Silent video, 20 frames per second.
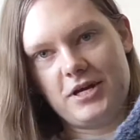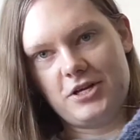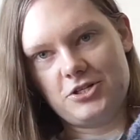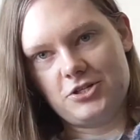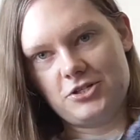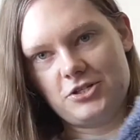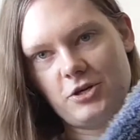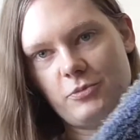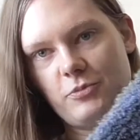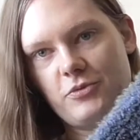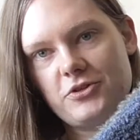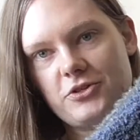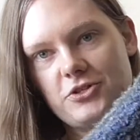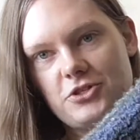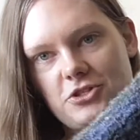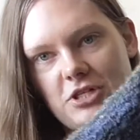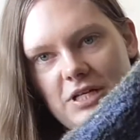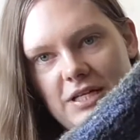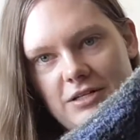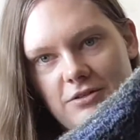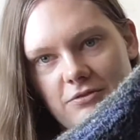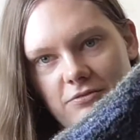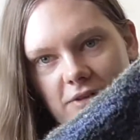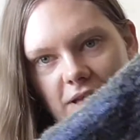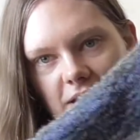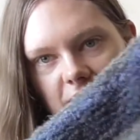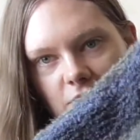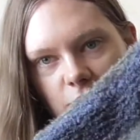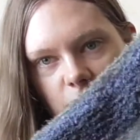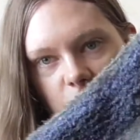pictures up on the screen of
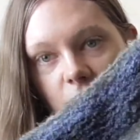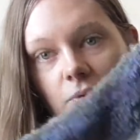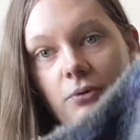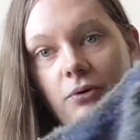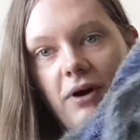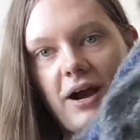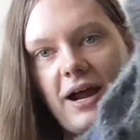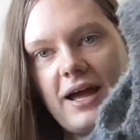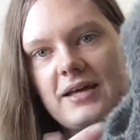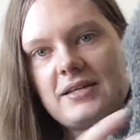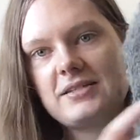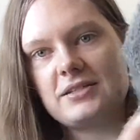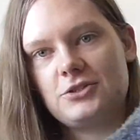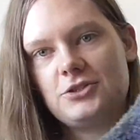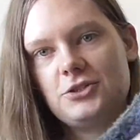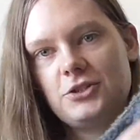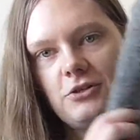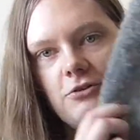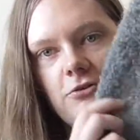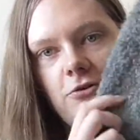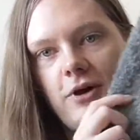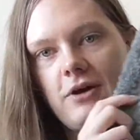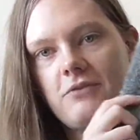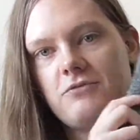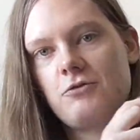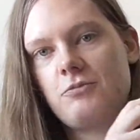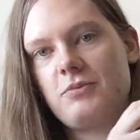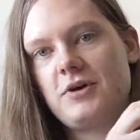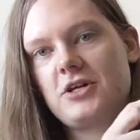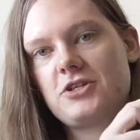like the progress. I took quite a
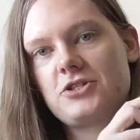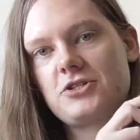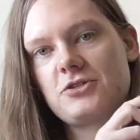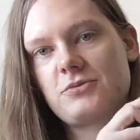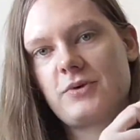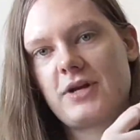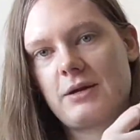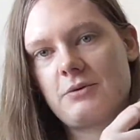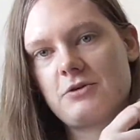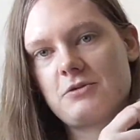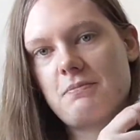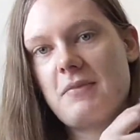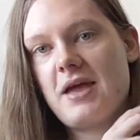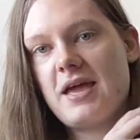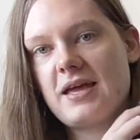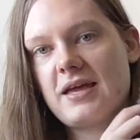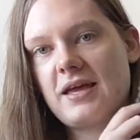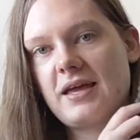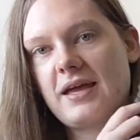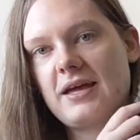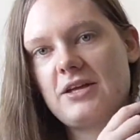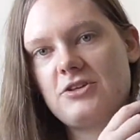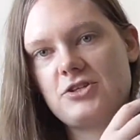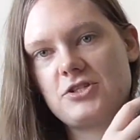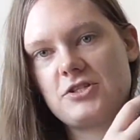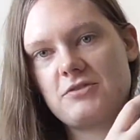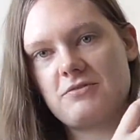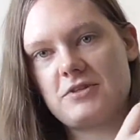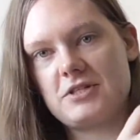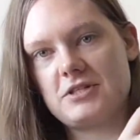few pictures when I was making it
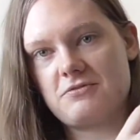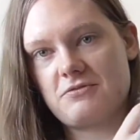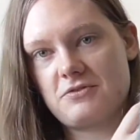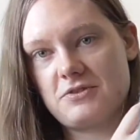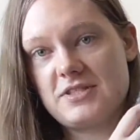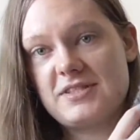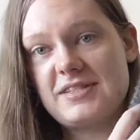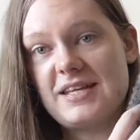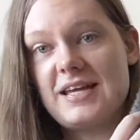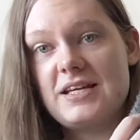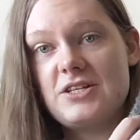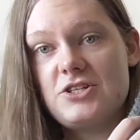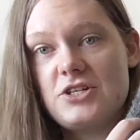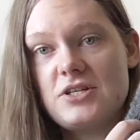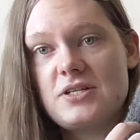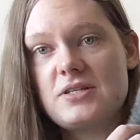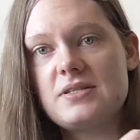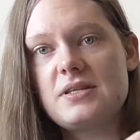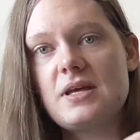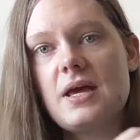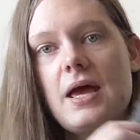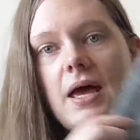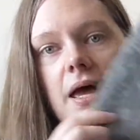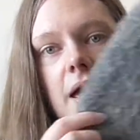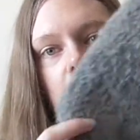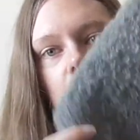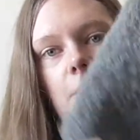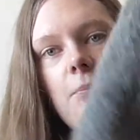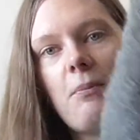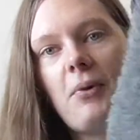just of the different stages.
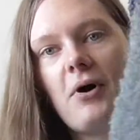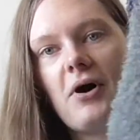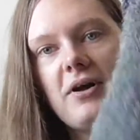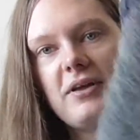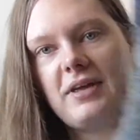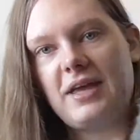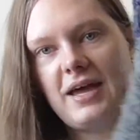But